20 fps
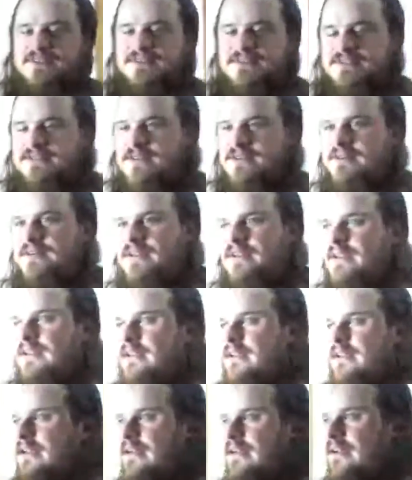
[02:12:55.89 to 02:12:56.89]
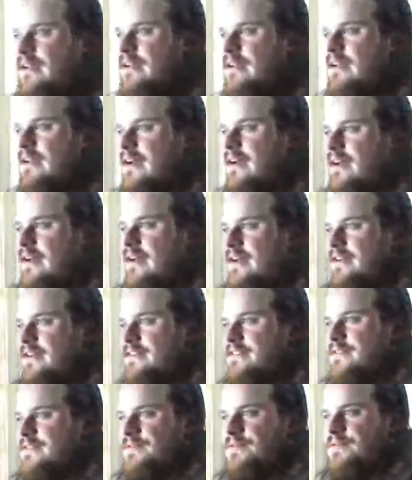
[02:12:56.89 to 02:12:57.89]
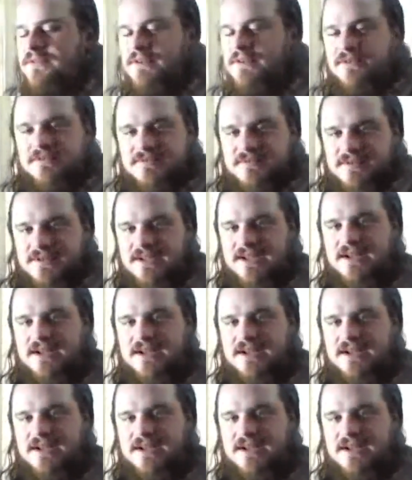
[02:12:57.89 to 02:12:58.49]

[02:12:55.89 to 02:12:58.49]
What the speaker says: So who knows really